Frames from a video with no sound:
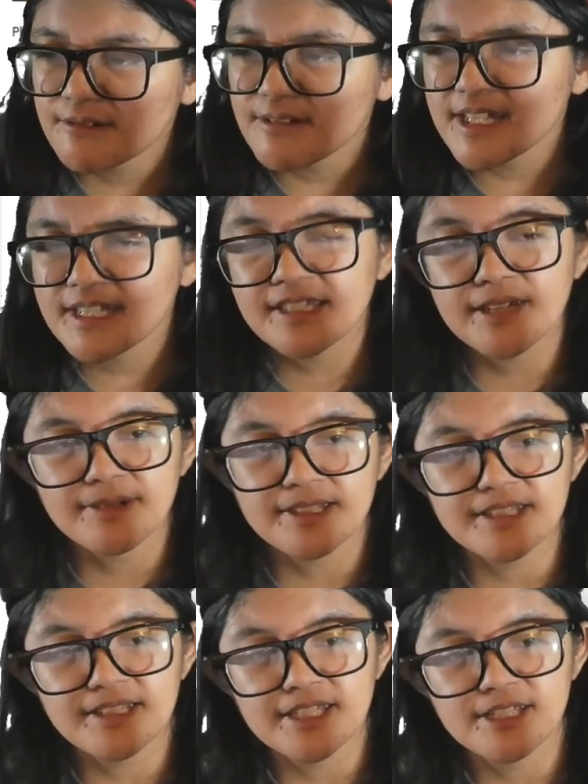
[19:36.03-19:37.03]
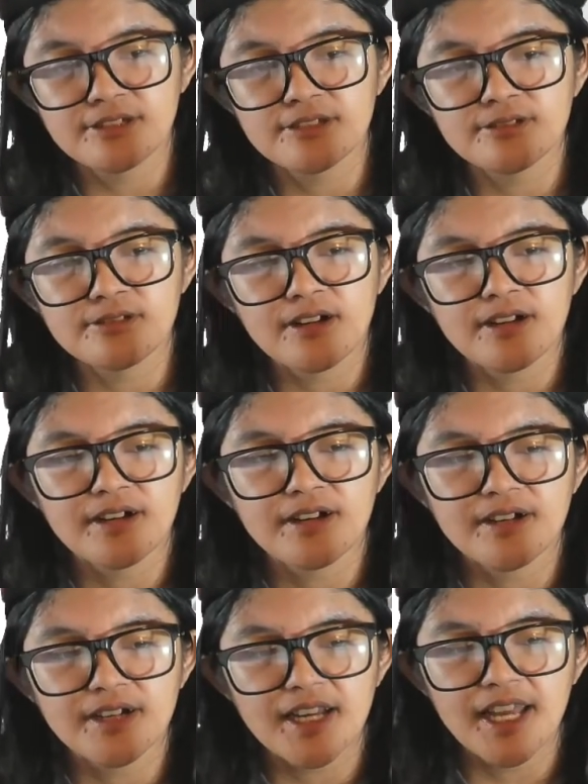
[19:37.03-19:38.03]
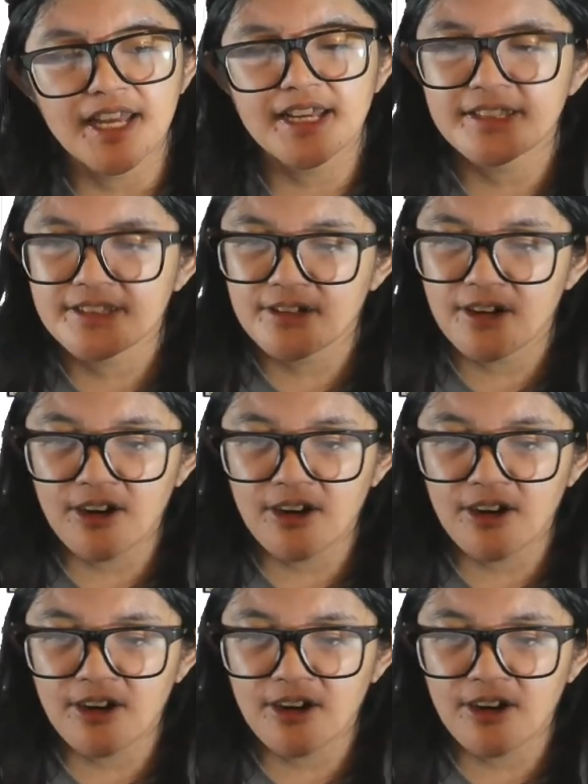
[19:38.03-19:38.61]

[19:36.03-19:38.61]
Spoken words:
I'm gonna teach you and the cards.